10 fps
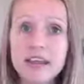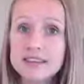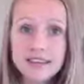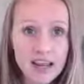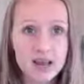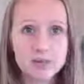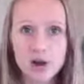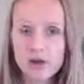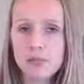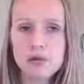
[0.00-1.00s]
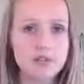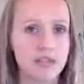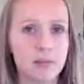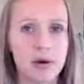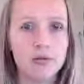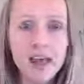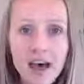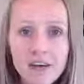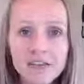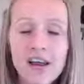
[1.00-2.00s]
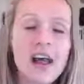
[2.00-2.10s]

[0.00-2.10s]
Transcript: Today I'm talking mostly about love